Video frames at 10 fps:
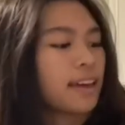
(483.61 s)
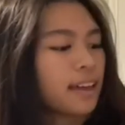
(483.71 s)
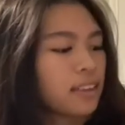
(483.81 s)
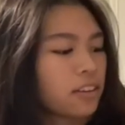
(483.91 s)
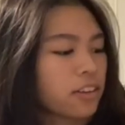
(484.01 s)

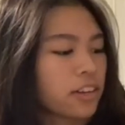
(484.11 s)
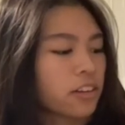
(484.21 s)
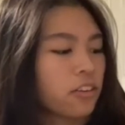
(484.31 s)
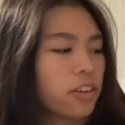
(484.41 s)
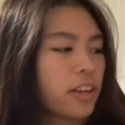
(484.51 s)
And then you're going to
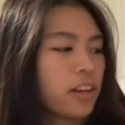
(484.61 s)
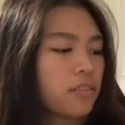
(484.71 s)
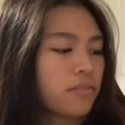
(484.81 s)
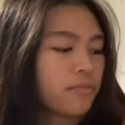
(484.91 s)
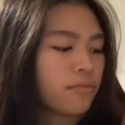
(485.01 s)
go here.
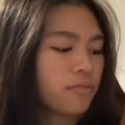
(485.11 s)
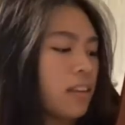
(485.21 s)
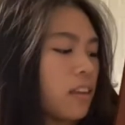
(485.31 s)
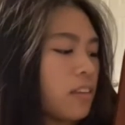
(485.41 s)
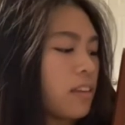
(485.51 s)
And
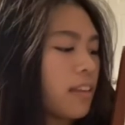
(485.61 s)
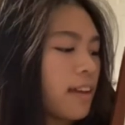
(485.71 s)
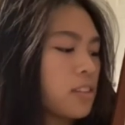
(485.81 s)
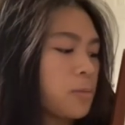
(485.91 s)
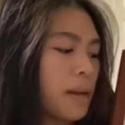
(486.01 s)
then the
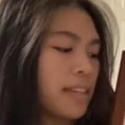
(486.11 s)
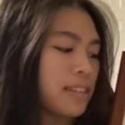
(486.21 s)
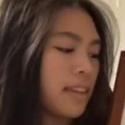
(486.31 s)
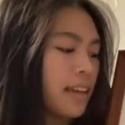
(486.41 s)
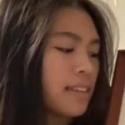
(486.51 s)
next
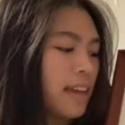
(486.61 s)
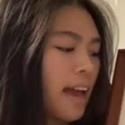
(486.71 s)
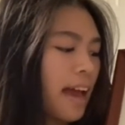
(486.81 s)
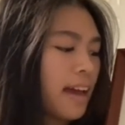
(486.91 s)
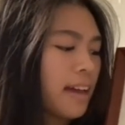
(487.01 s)
space is
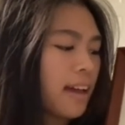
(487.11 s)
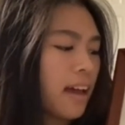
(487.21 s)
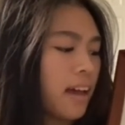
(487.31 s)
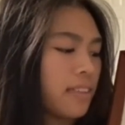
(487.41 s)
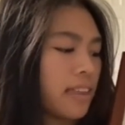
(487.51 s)
A.
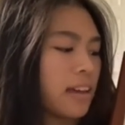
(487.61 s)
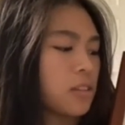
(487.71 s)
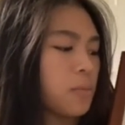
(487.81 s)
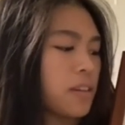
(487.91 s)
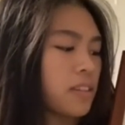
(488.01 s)
Next
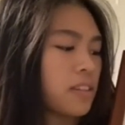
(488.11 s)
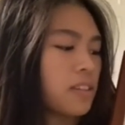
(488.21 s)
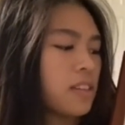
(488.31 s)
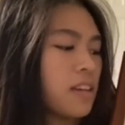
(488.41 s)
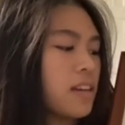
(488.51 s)
space is
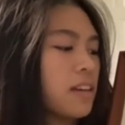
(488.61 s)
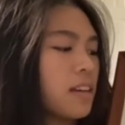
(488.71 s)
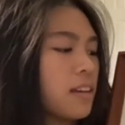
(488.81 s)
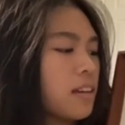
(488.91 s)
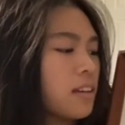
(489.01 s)
C.
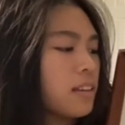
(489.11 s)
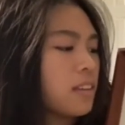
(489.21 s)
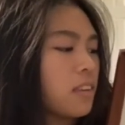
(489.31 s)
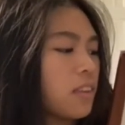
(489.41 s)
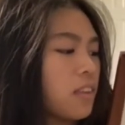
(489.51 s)

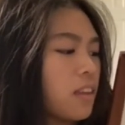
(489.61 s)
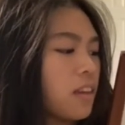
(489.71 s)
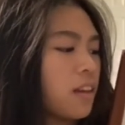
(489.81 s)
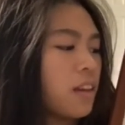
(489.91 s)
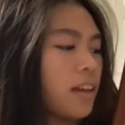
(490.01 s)

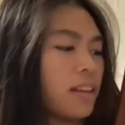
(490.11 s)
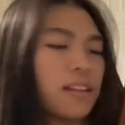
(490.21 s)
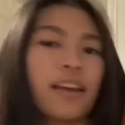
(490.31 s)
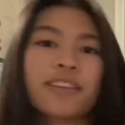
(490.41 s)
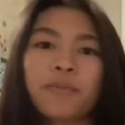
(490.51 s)
And the
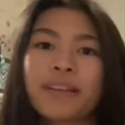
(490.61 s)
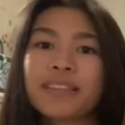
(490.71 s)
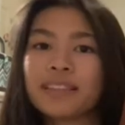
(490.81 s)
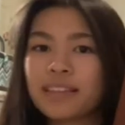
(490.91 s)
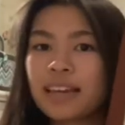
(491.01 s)
next space
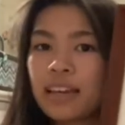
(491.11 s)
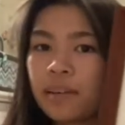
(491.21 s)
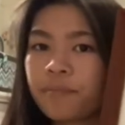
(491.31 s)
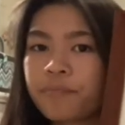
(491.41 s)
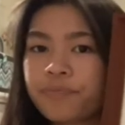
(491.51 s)
is E.
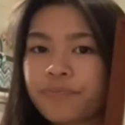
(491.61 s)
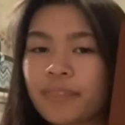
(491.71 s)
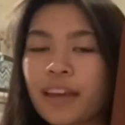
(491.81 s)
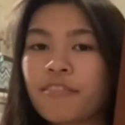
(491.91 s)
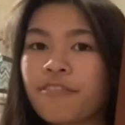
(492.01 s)

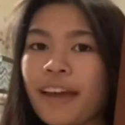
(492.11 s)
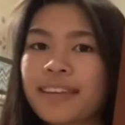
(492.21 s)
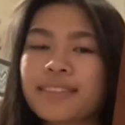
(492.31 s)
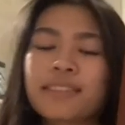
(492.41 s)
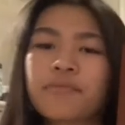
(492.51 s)

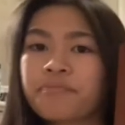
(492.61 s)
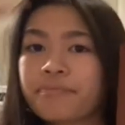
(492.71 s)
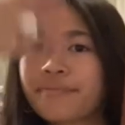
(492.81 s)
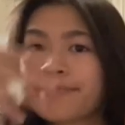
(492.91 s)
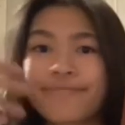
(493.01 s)
Face.
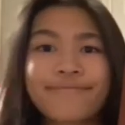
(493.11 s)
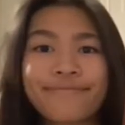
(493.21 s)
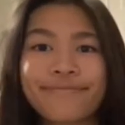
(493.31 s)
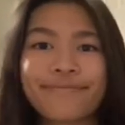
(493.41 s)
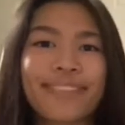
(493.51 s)

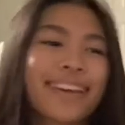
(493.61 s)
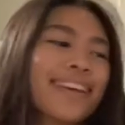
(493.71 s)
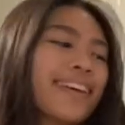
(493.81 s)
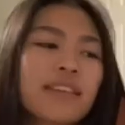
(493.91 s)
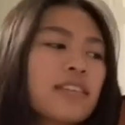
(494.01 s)

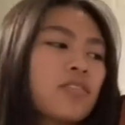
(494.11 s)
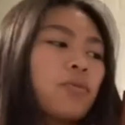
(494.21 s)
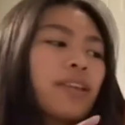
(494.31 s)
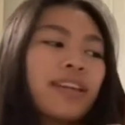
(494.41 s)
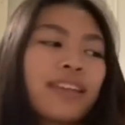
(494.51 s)
This is a
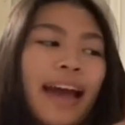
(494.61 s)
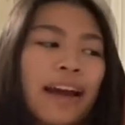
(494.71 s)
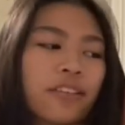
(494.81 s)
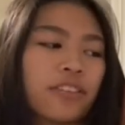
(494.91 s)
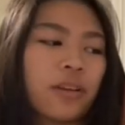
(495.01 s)
really good
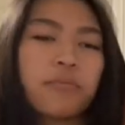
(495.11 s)
acronym.